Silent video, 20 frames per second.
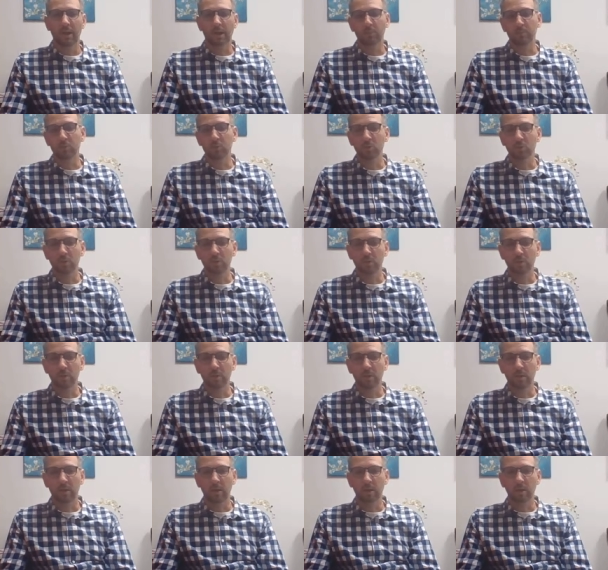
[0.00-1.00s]
students
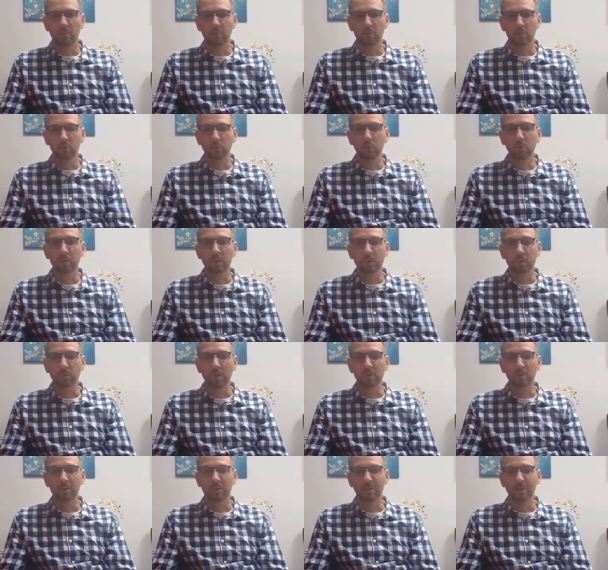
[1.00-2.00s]
do integration,